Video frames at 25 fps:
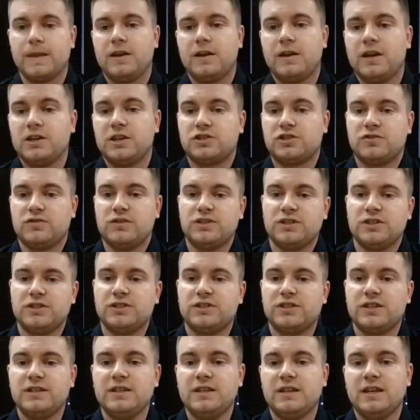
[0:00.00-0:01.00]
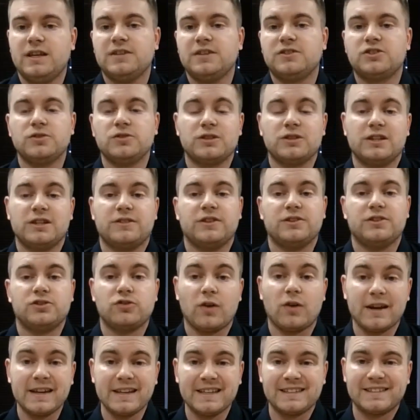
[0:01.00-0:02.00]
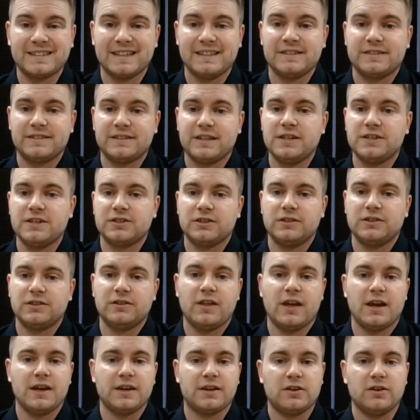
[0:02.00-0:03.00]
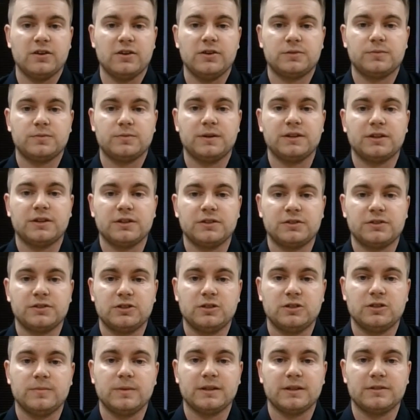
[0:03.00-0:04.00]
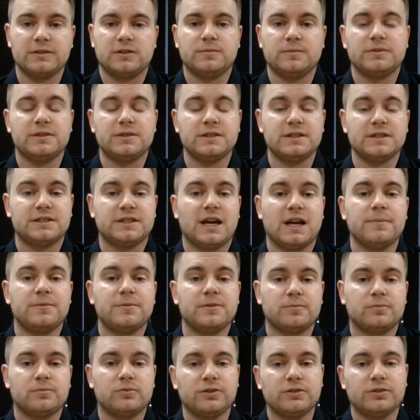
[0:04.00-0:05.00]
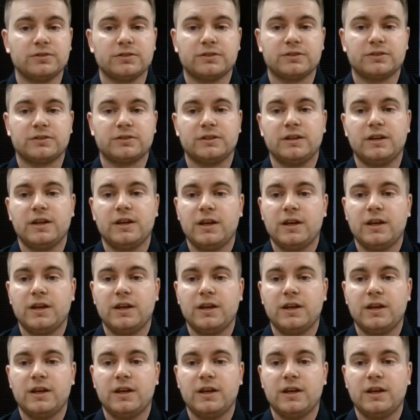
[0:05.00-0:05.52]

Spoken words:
Astringency is usually the drying sensation that occurs when consuming some of these types of products.